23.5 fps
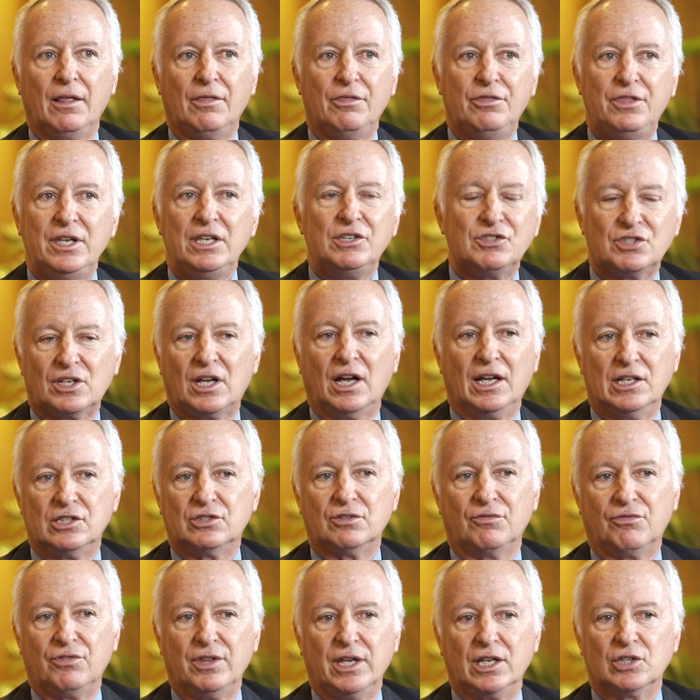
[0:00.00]
These kinds
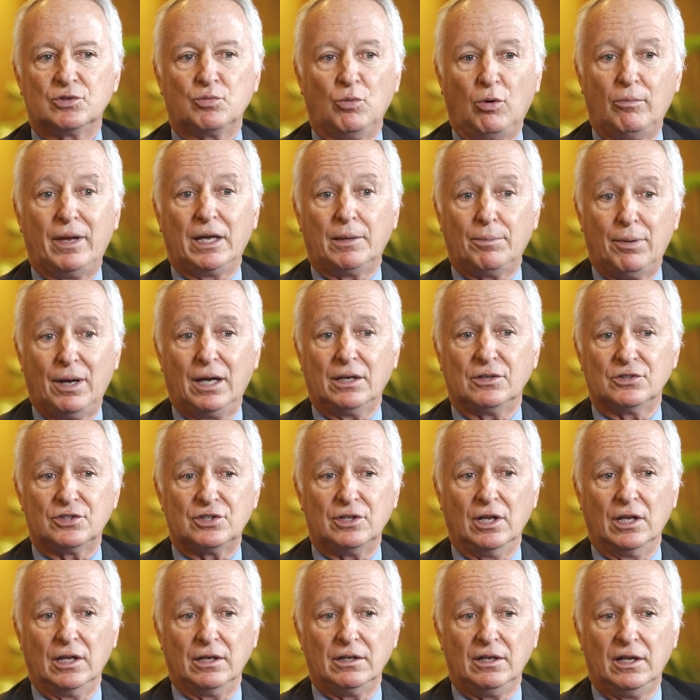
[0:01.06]
of things will make
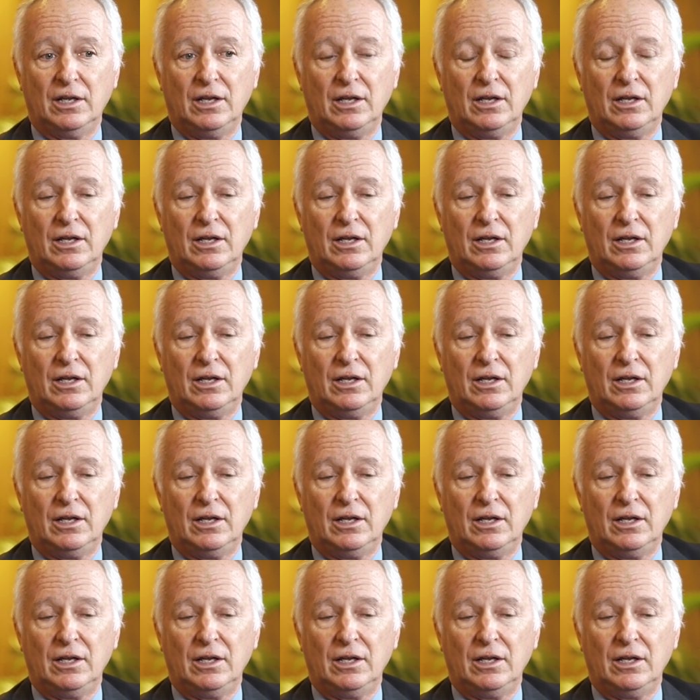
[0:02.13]
Pakistan